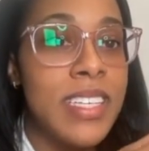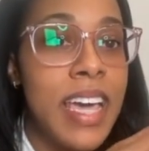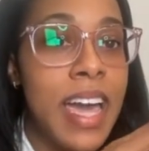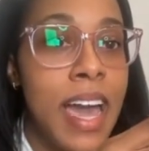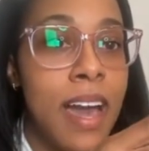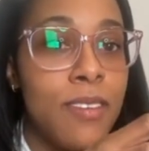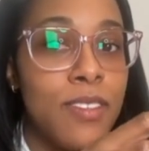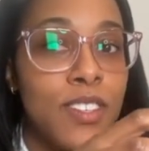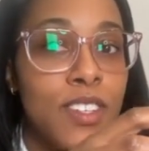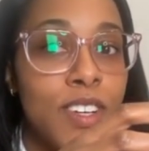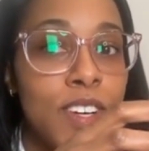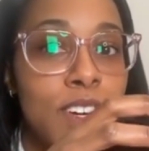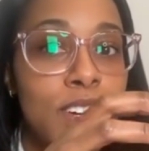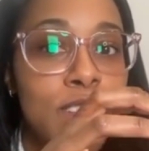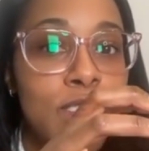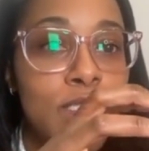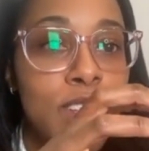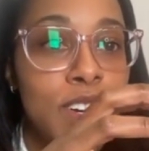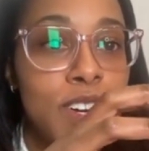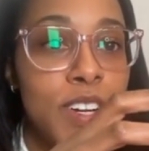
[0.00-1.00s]
after
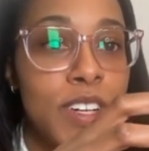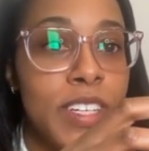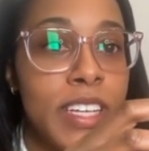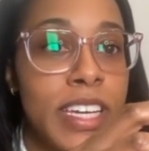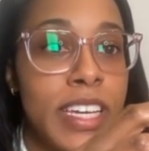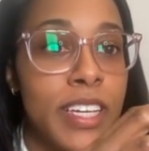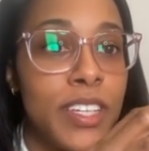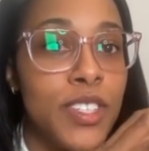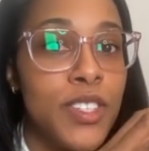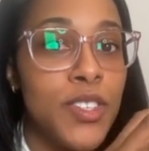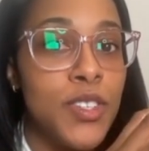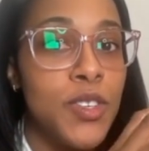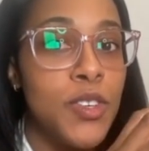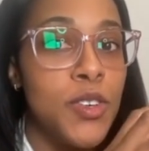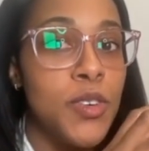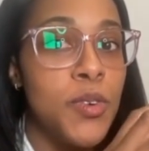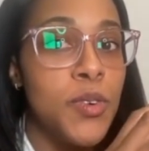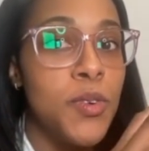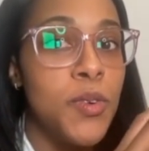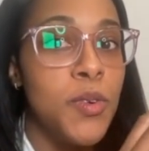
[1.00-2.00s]
learning
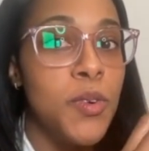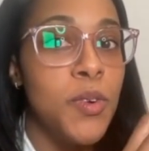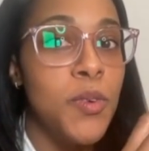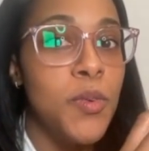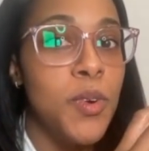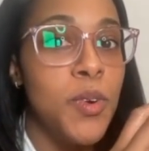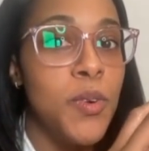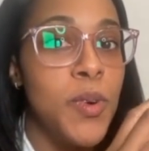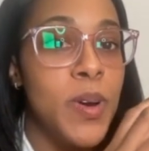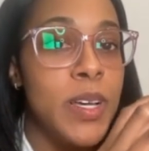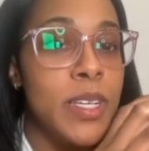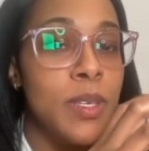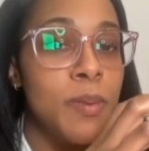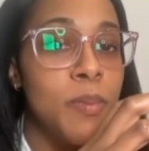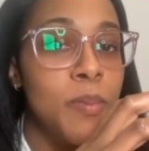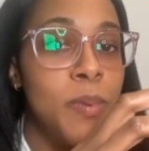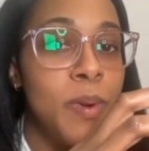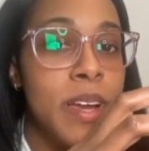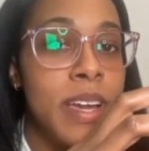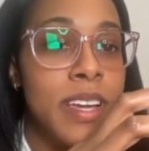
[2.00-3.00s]
to
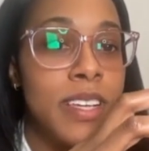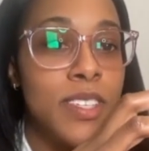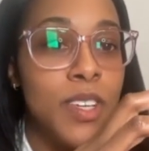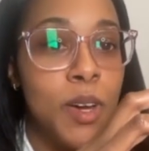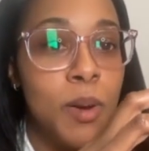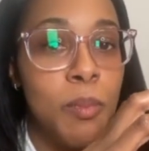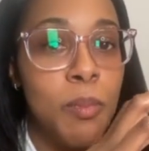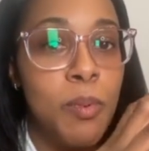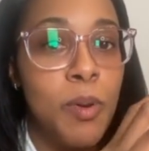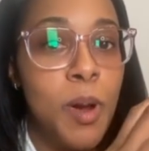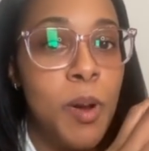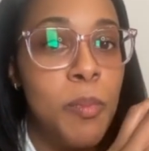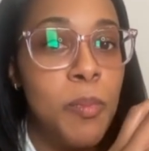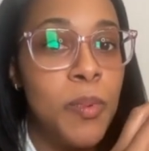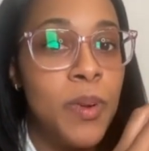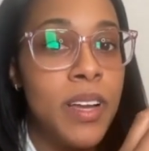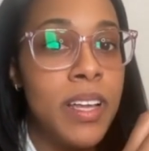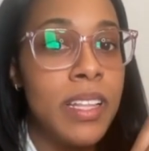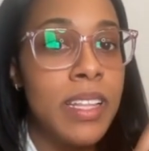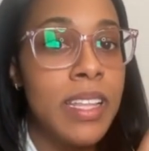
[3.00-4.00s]
request breaks
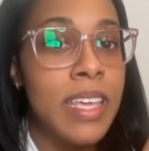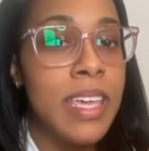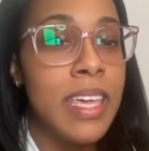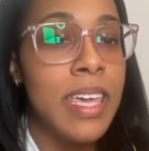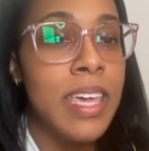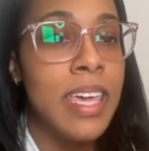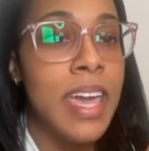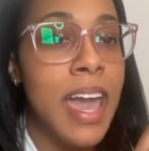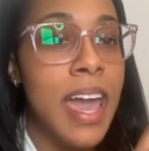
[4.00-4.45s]
appropriately.